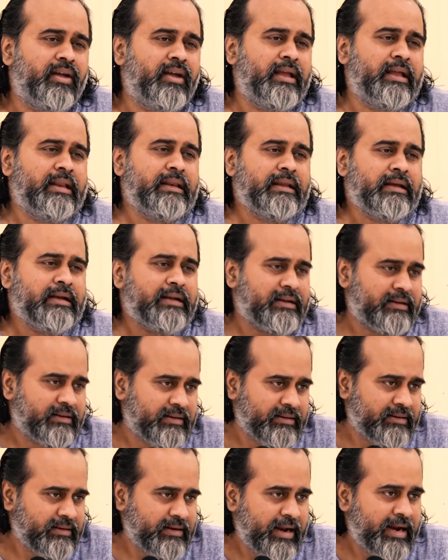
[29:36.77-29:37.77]
inner
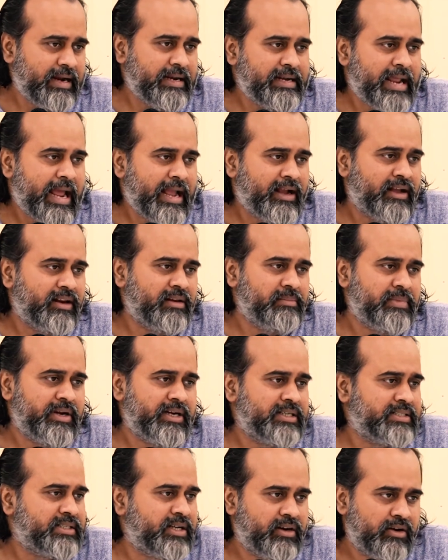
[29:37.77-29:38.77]

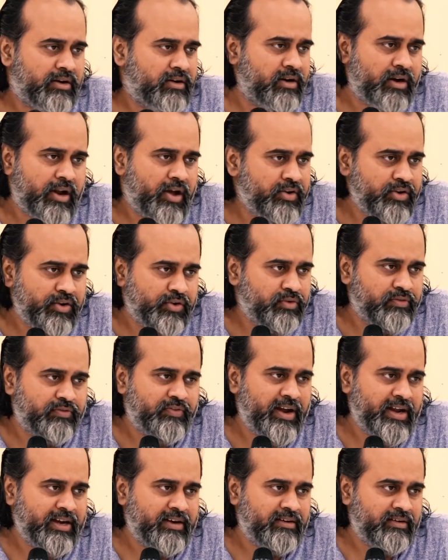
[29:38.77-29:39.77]
entanglements are not allowing you to
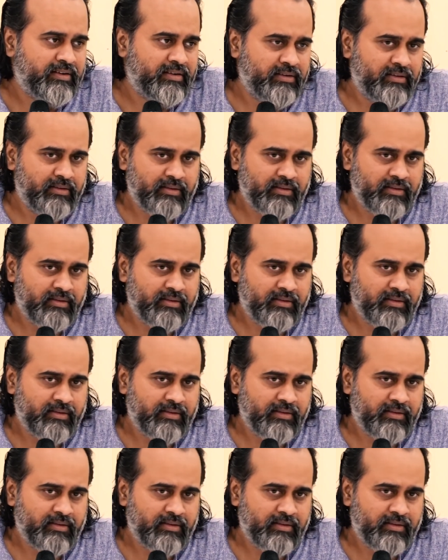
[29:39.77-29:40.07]
fight.